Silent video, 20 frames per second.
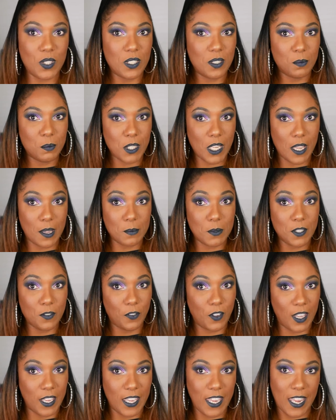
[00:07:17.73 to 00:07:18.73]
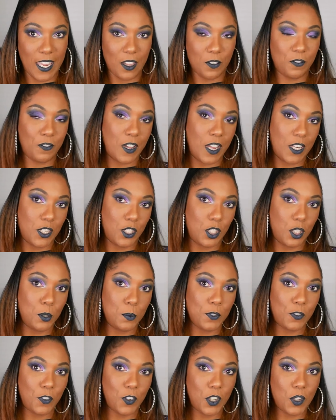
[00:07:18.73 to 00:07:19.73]
sometimes if I can find
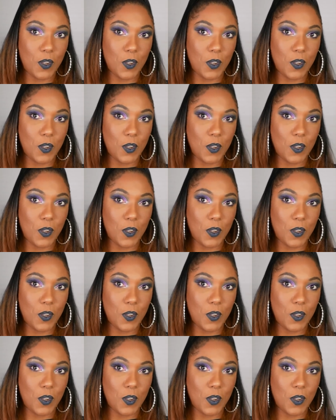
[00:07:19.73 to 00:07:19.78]
dupes for